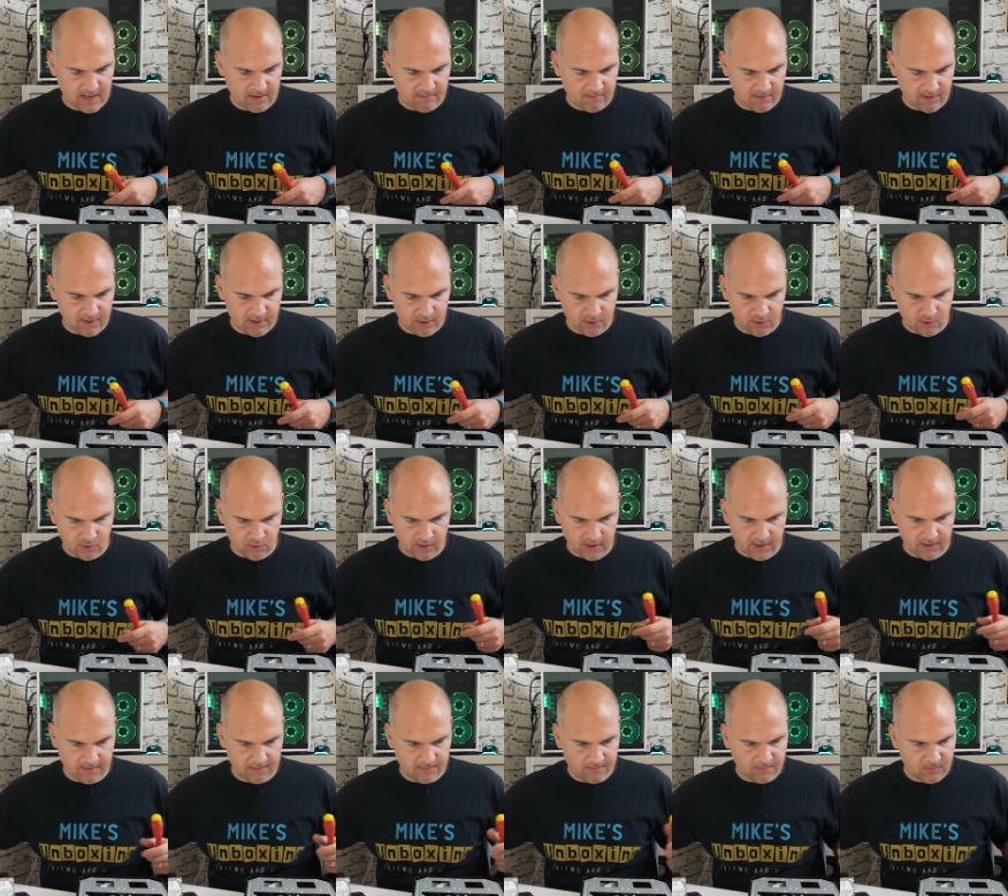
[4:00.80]
again very shortly.
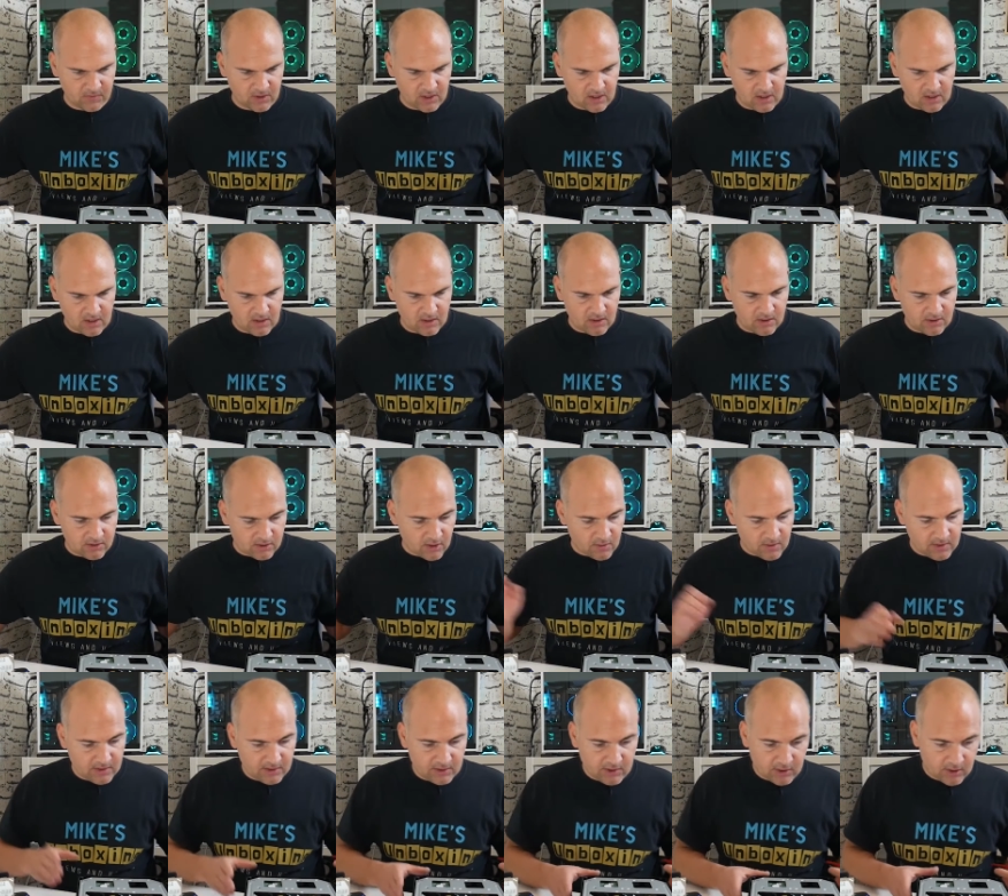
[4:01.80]
So
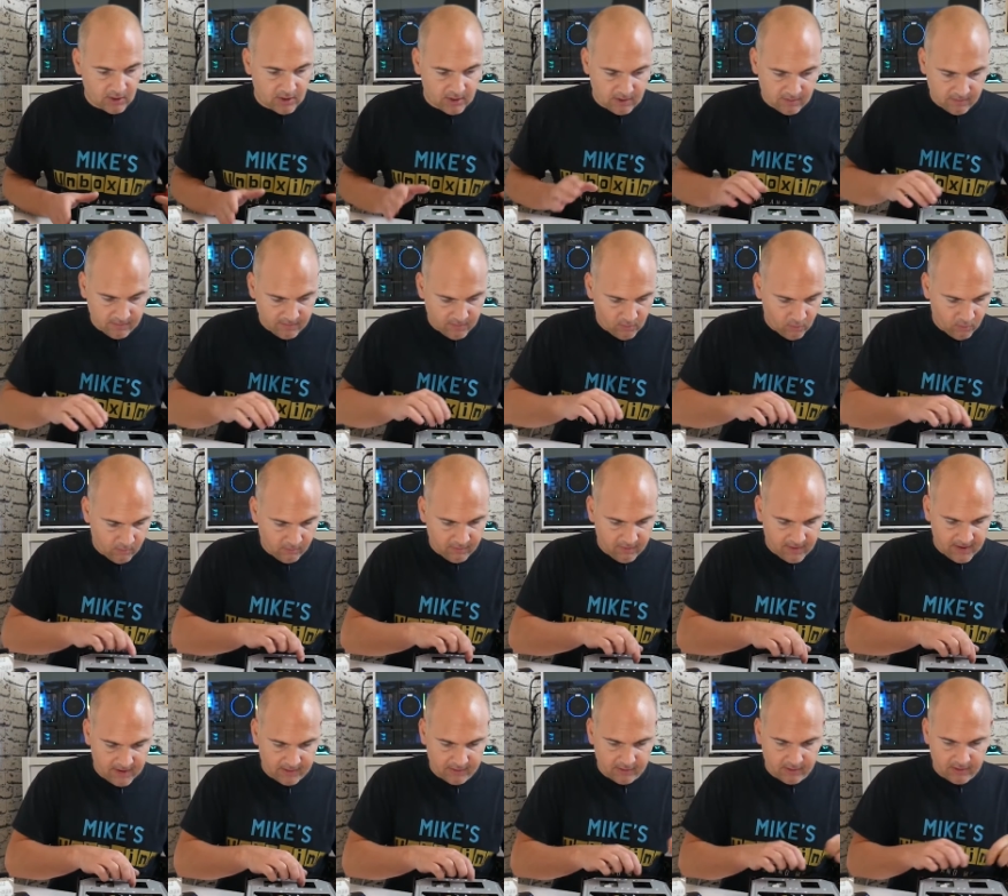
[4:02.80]
inside the form
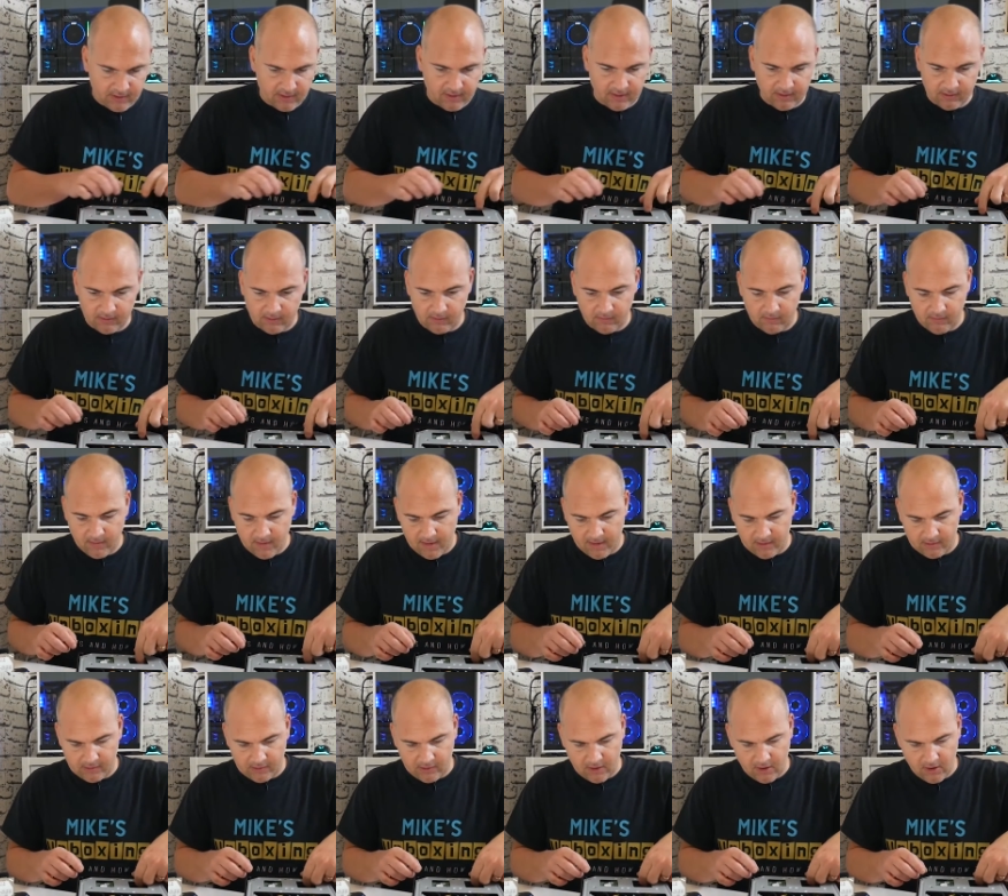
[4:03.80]
factor it's
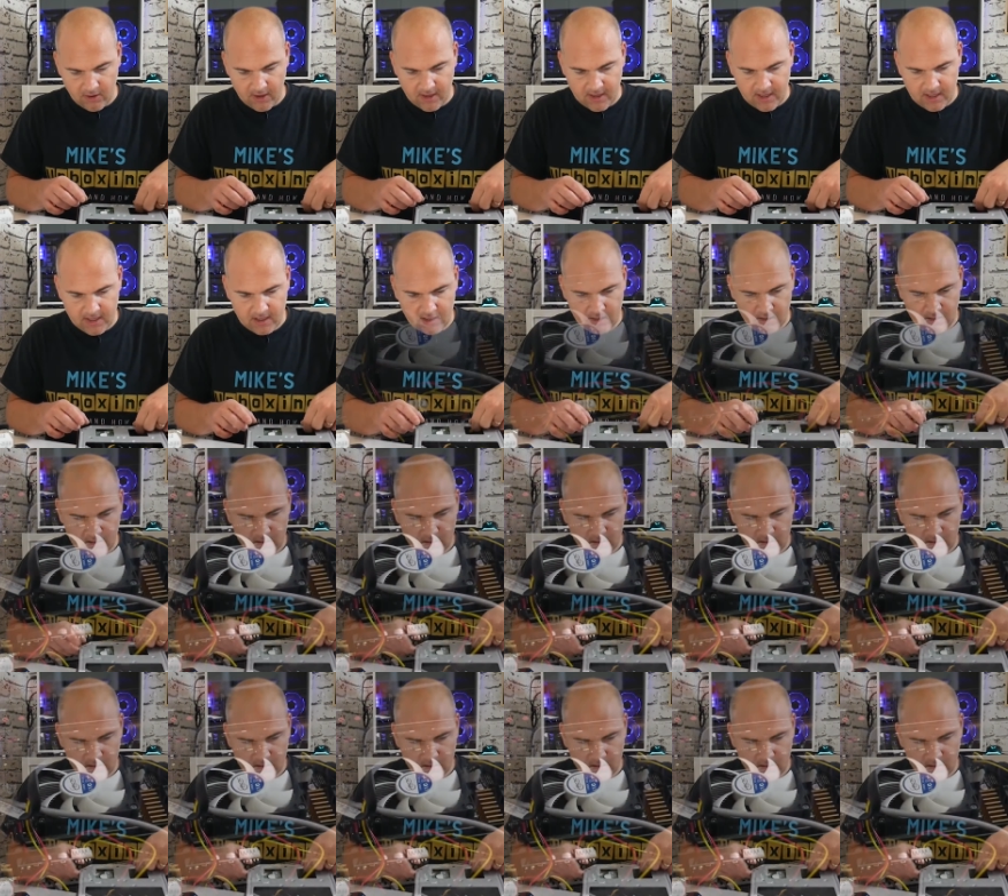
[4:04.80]
very tiny